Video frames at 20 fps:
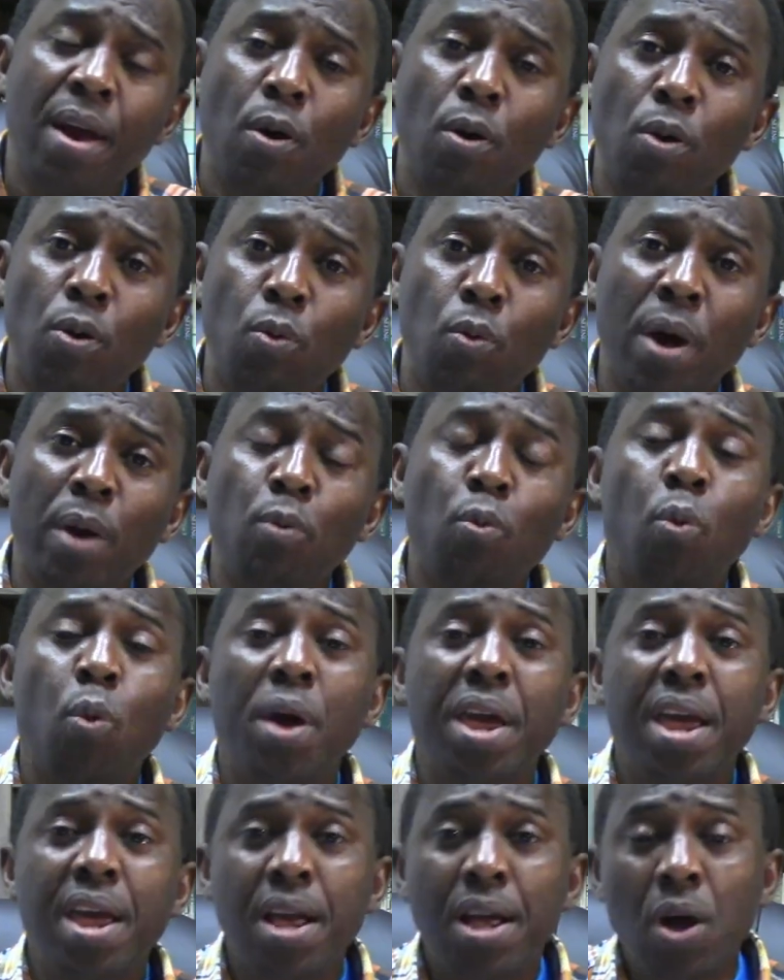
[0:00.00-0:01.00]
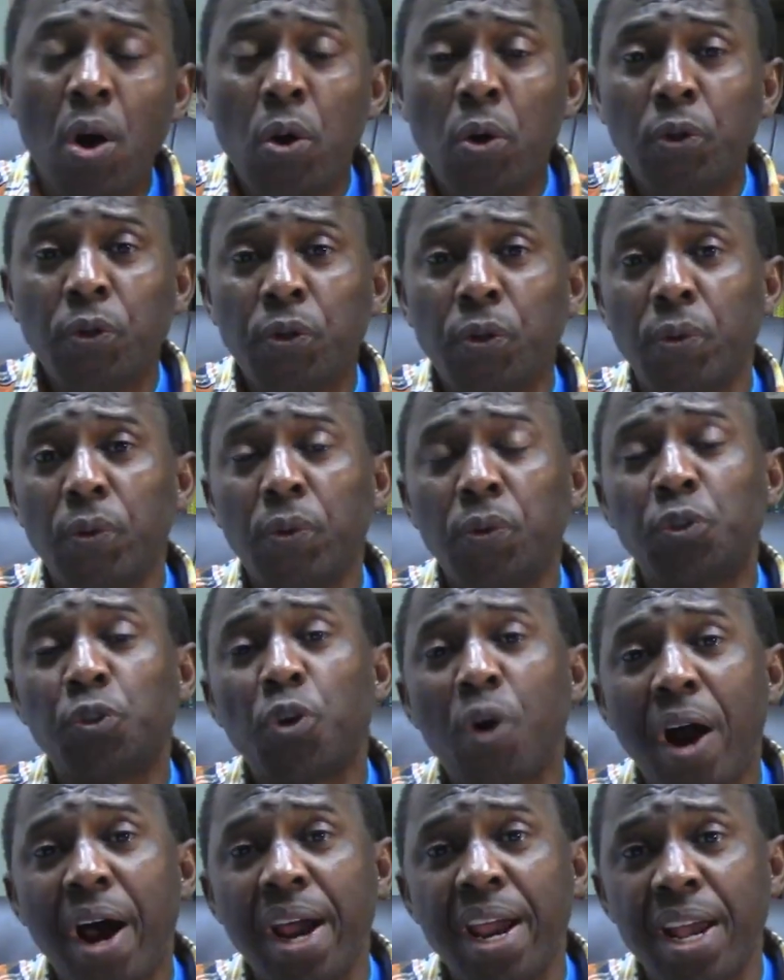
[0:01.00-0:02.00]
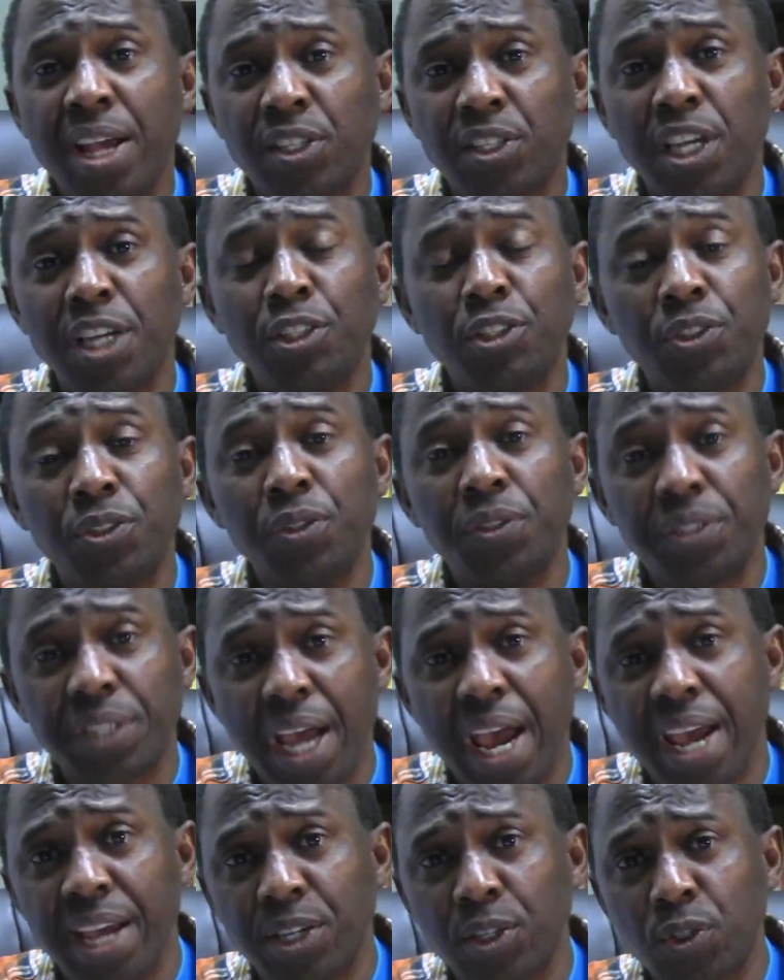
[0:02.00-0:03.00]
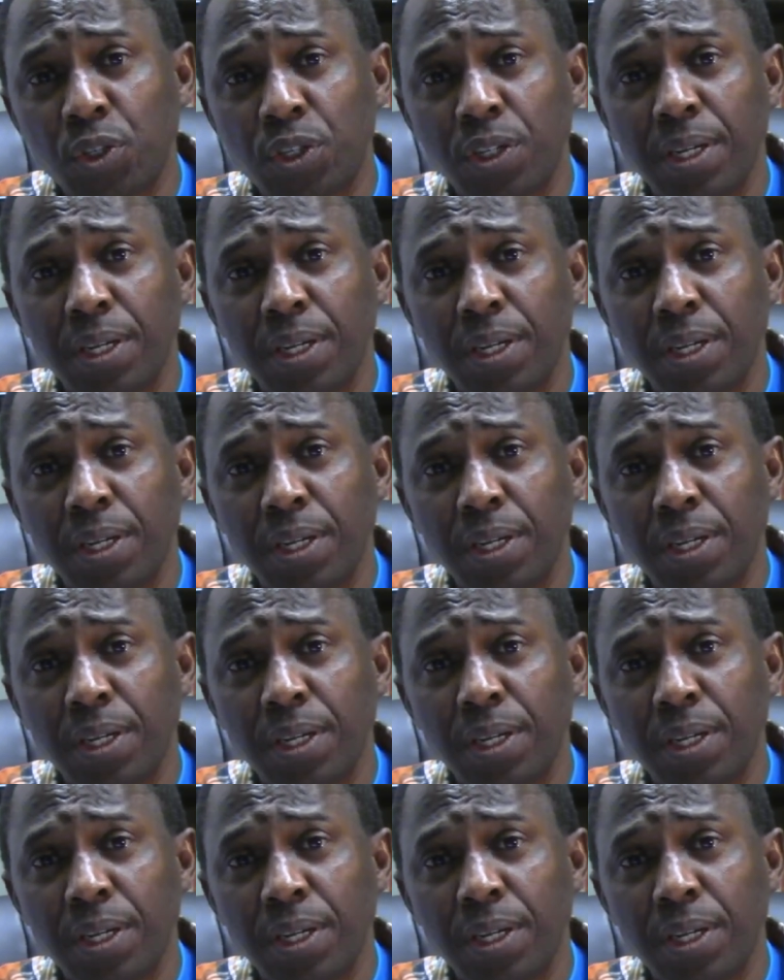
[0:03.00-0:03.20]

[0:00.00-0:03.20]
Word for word: when we go through trials and through tests.